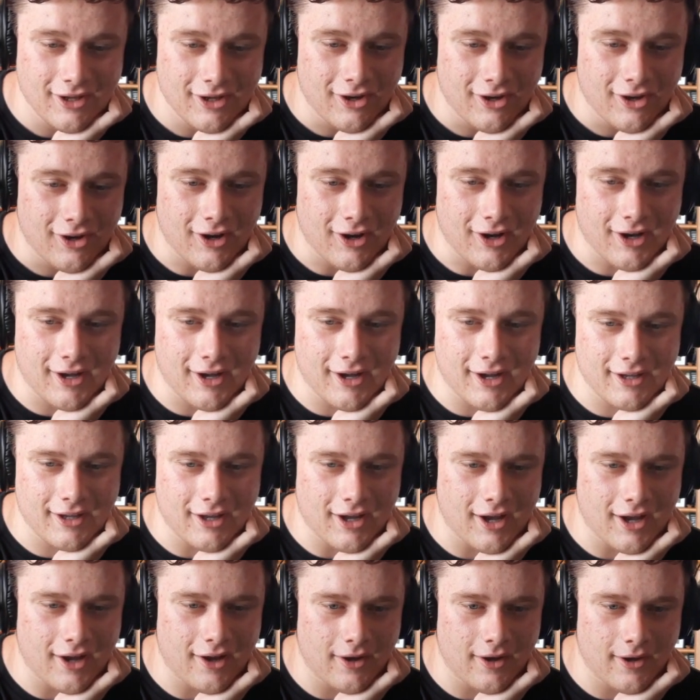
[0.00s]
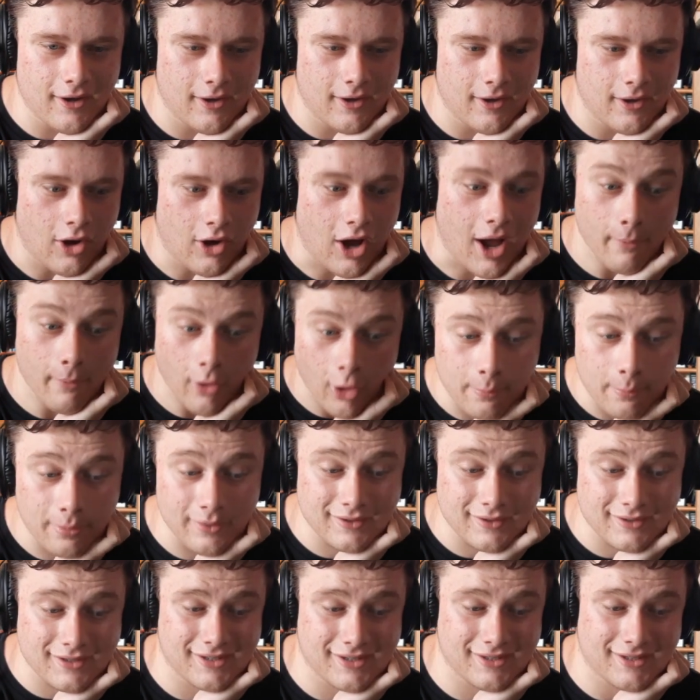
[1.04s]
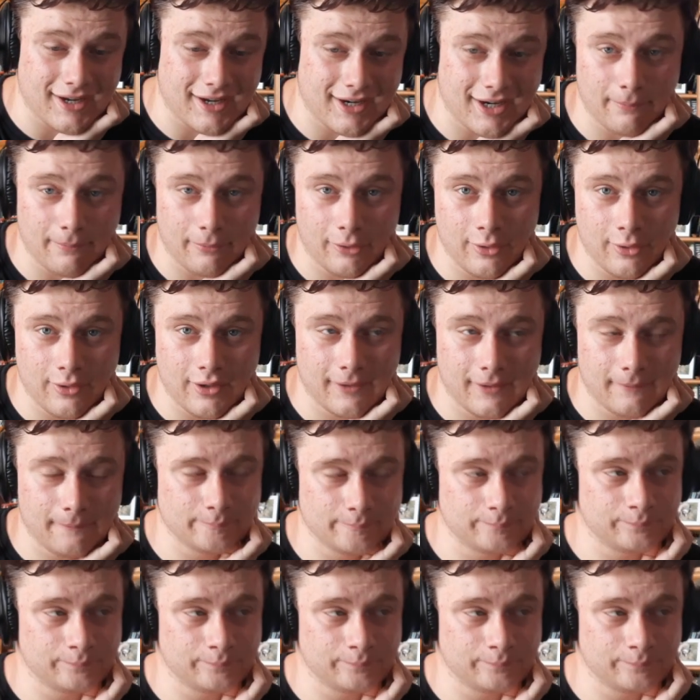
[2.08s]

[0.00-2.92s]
I'm hoping to start uploading.